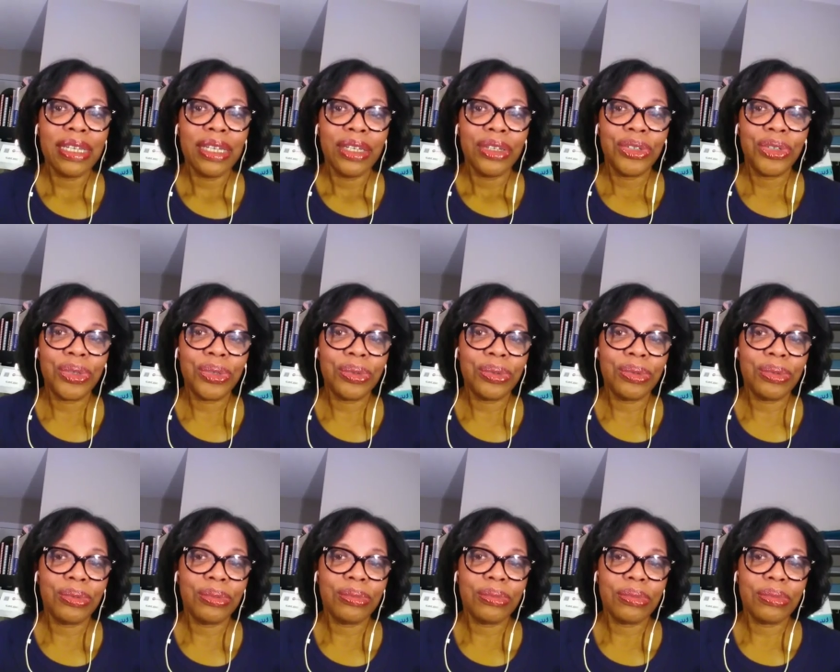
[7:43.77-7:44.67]

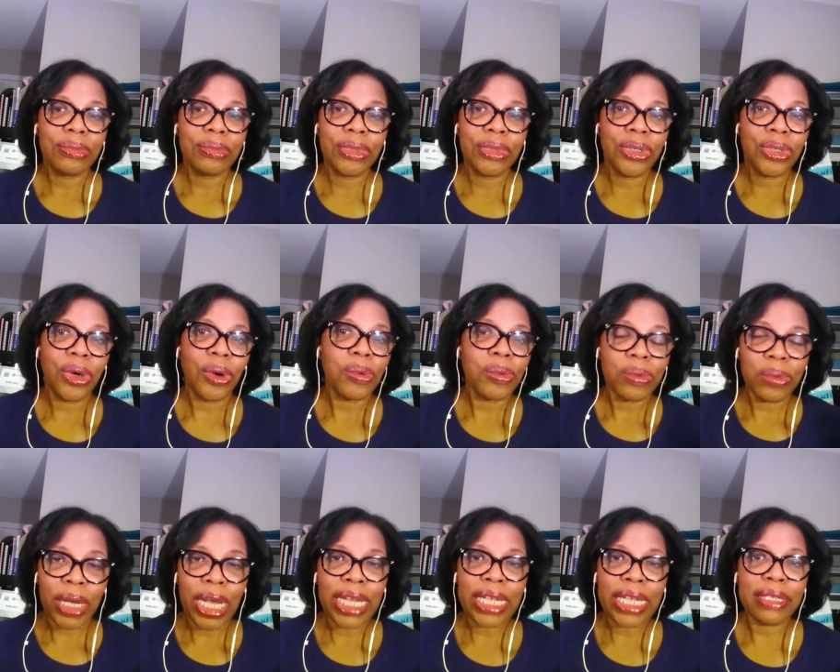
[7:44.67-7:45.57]
to, you know,
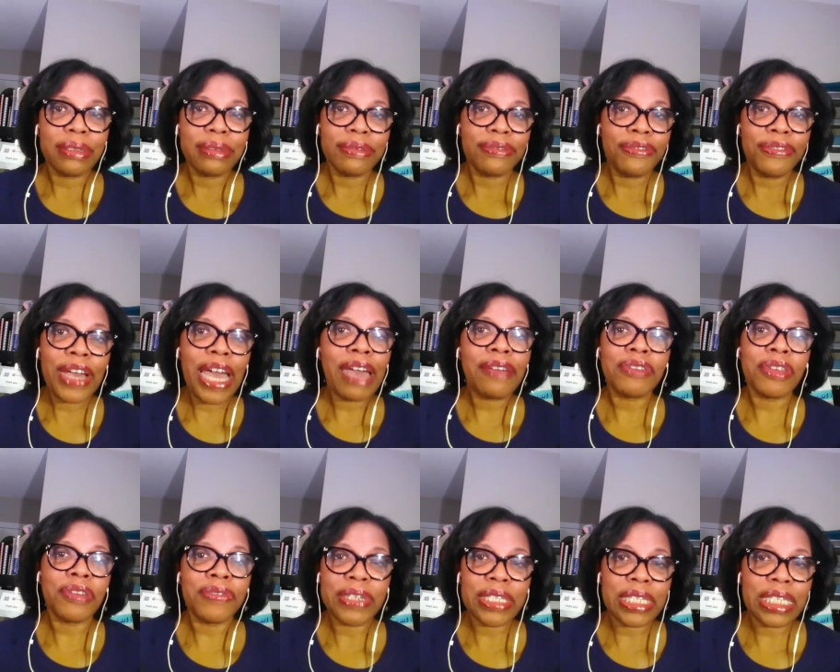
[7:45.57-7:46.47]
write five
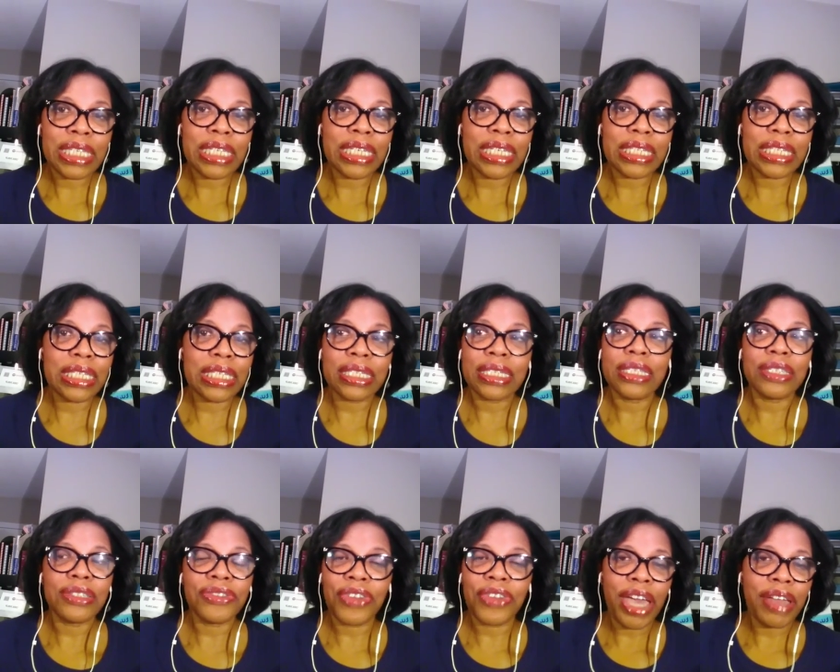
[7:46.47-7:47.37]
different sentences and
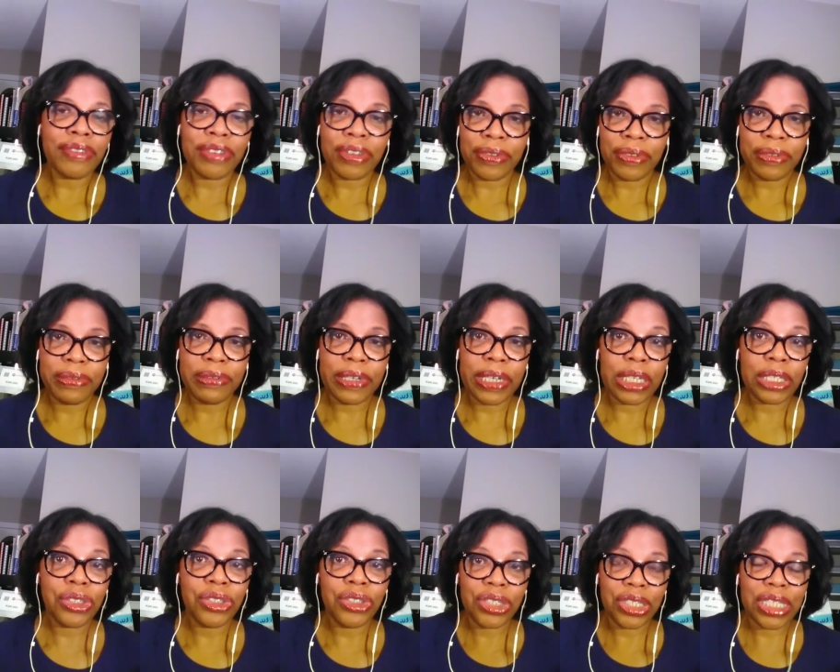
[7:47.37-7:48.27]
it's five different
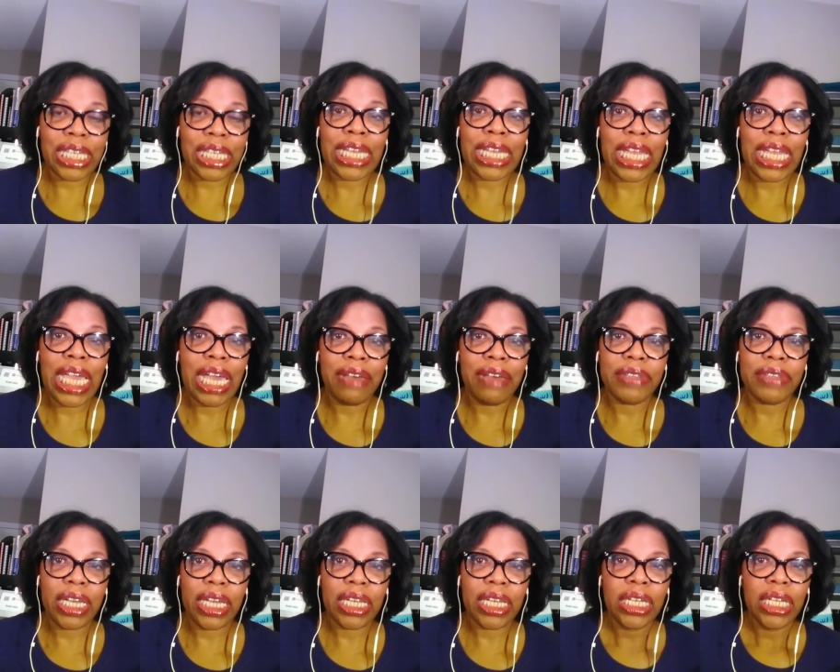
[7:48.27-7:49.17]
fonts. You just can't have
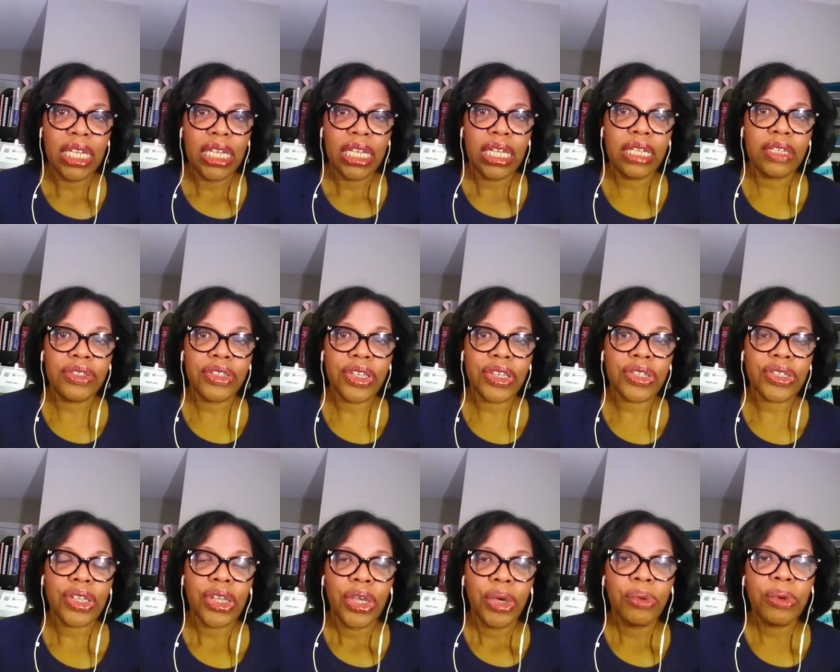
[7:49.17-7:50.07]
that. It
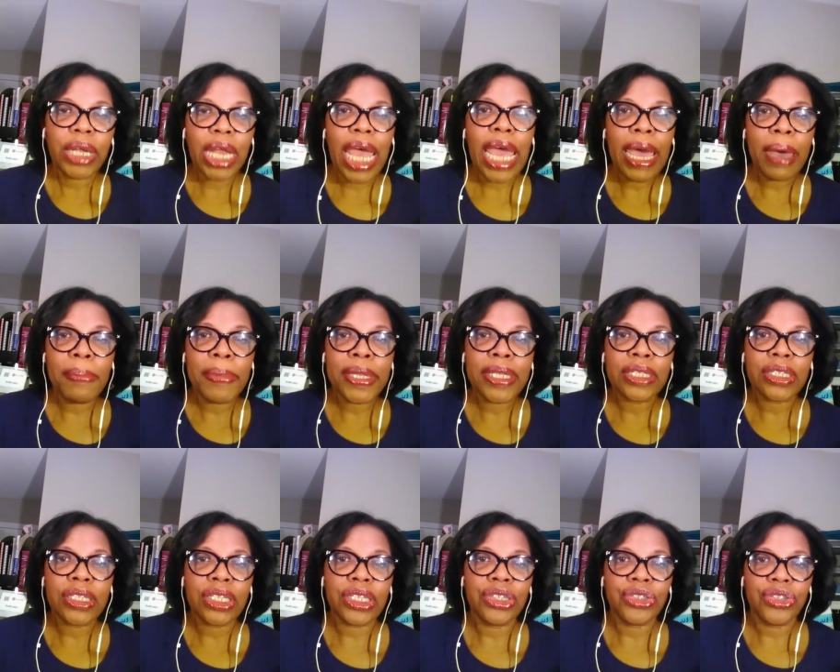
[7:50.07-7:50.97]
just, what
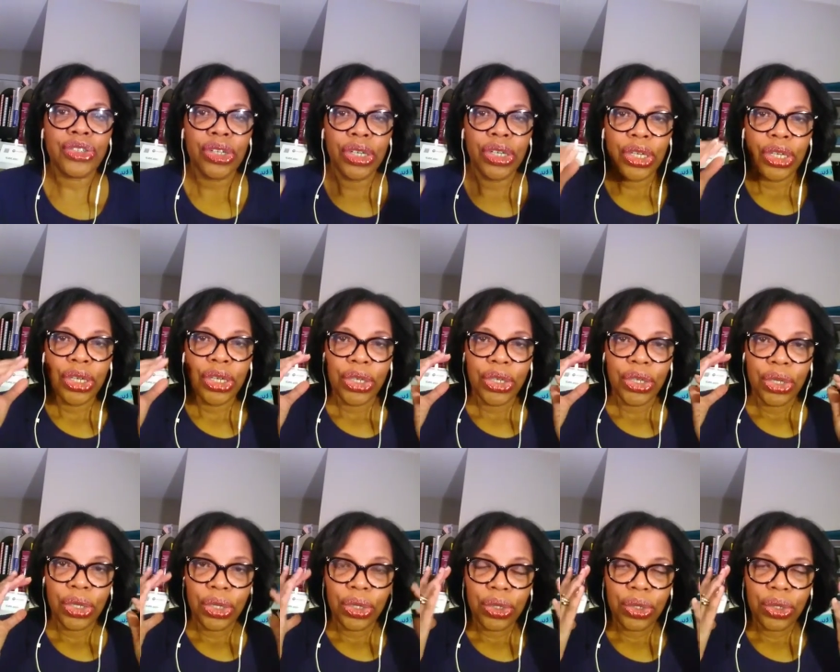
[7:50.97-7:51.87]
happens is
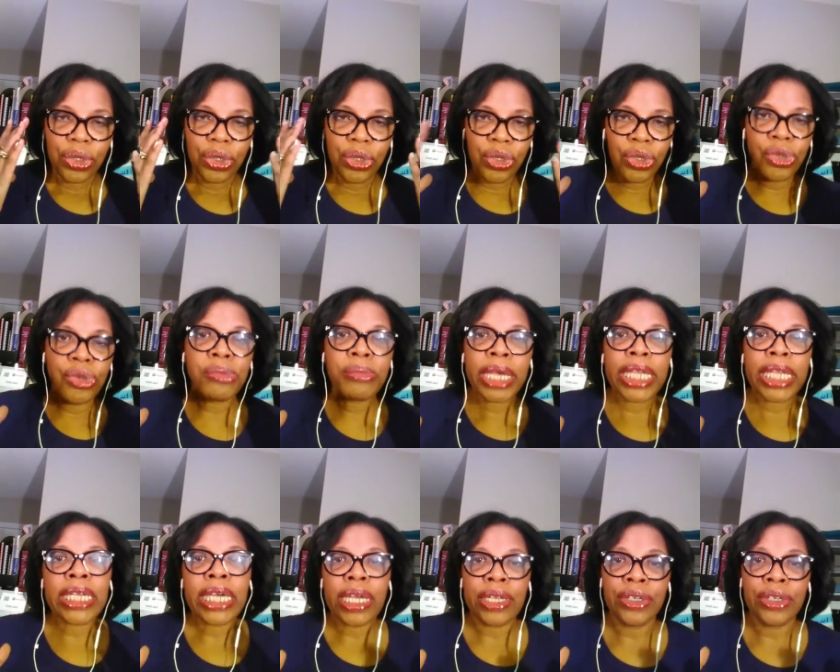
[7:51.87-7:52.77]
you may
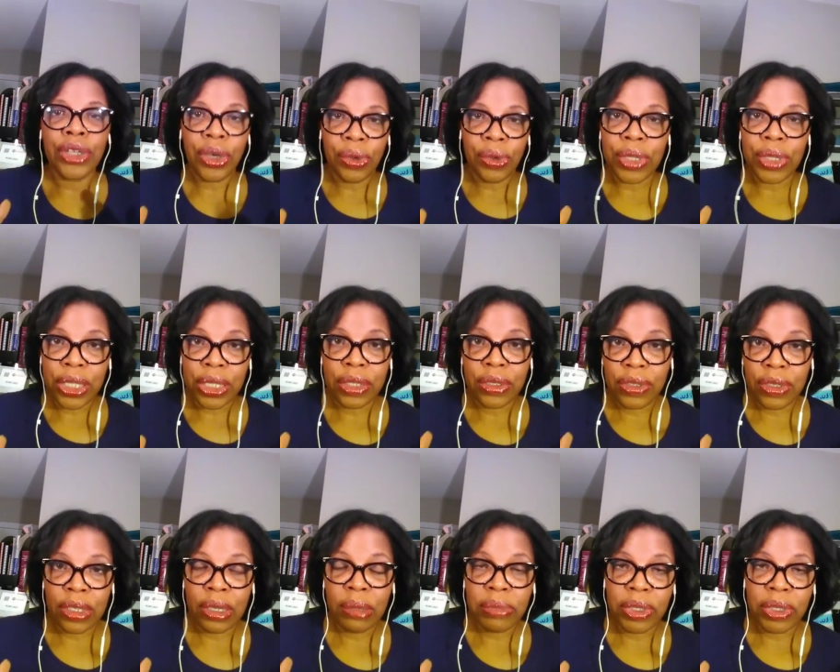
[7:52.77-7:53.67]
not know that
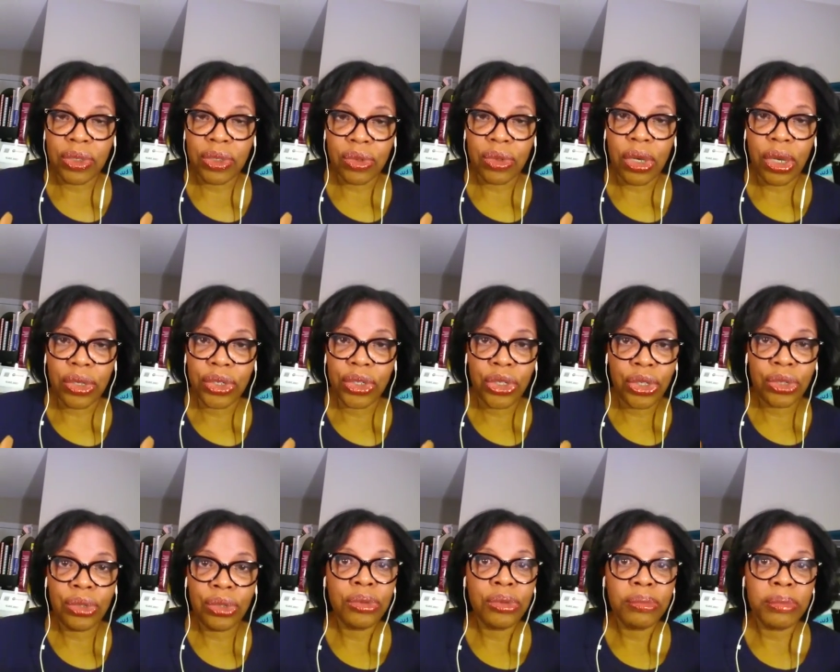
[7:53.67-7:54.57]
something's wrong.
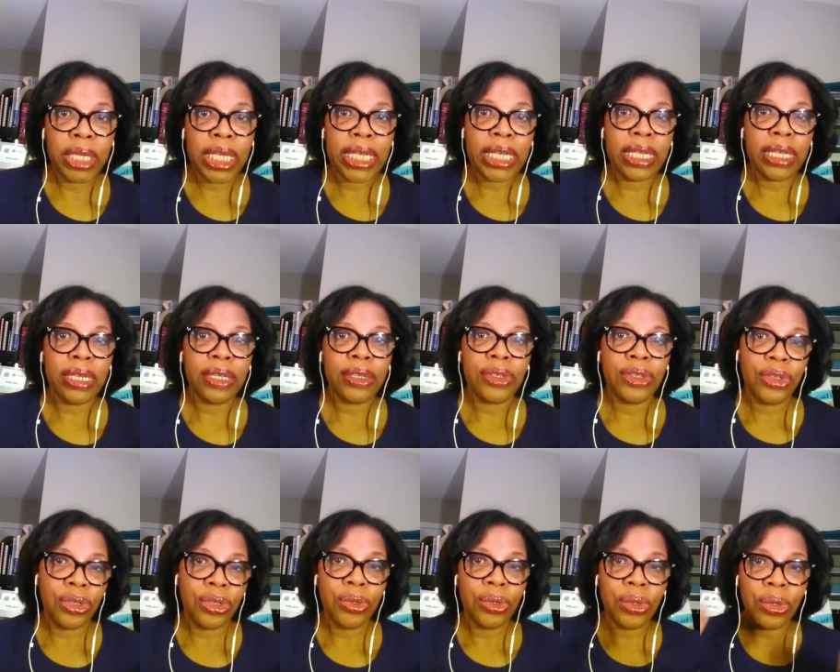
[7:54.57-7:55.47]
You, meaning
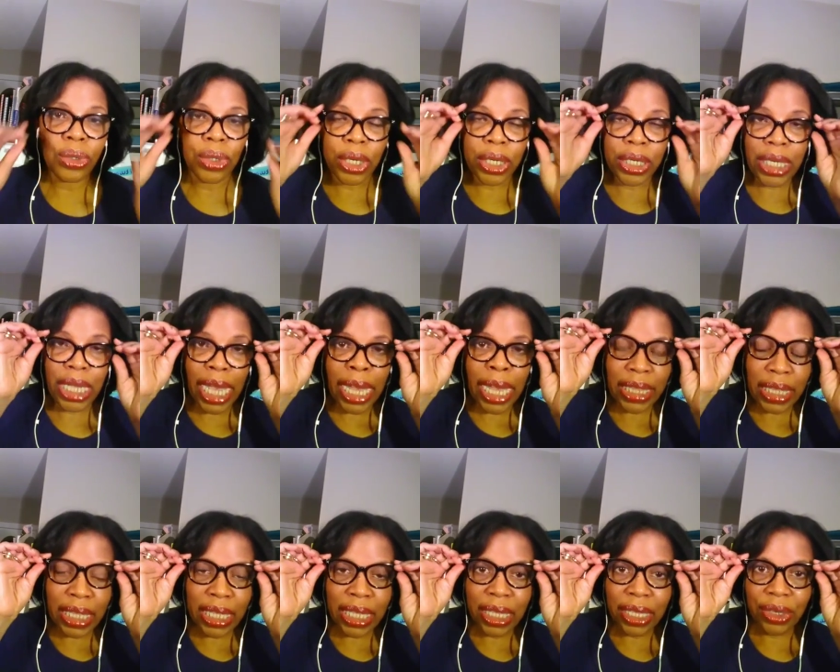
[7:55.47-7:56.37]
you who are not
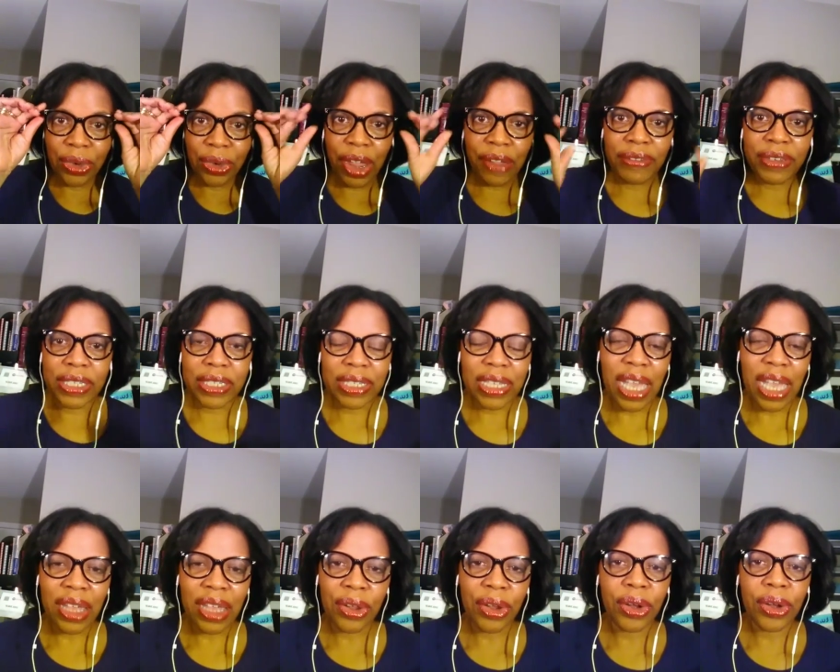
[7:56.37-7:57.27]
the graphic
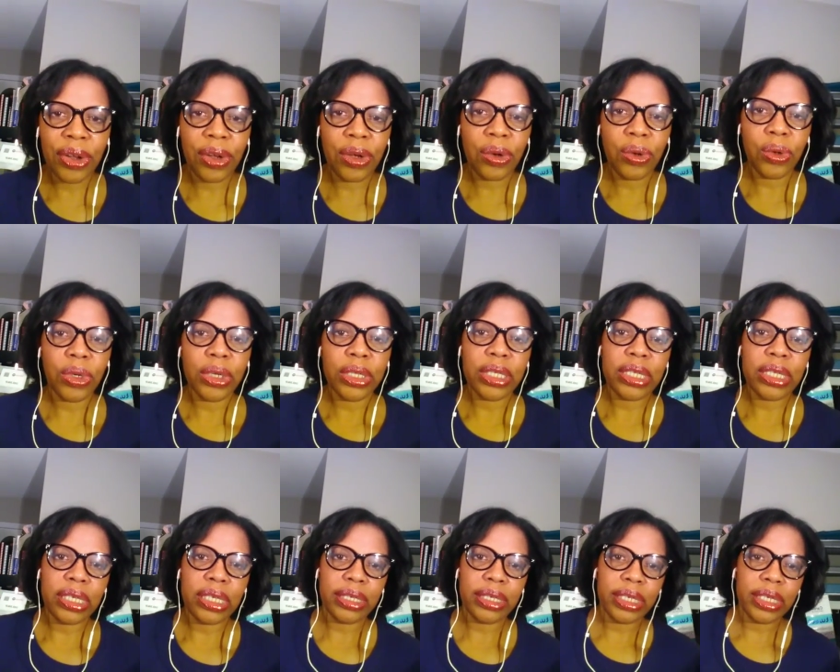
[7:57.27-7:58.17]
designer or
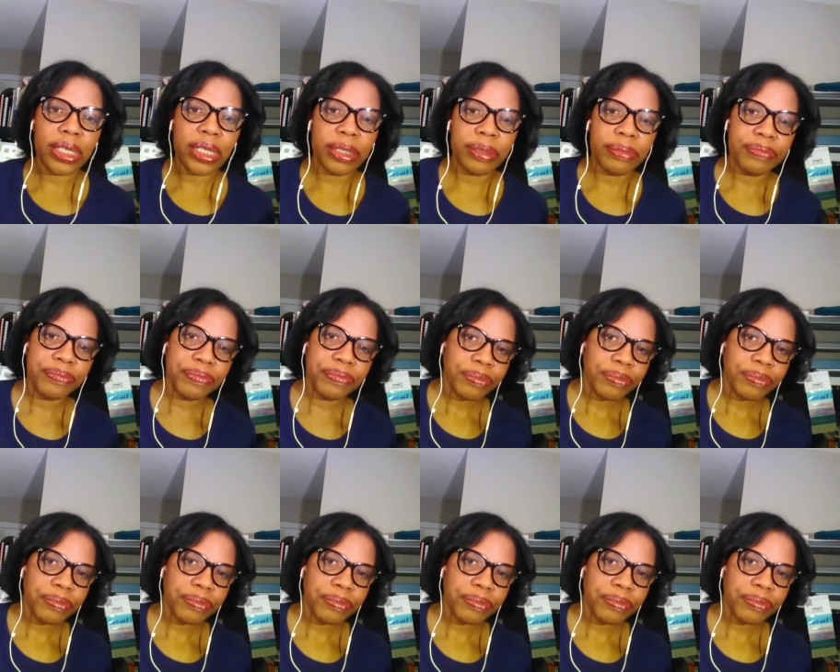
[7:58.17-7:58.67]
the, um,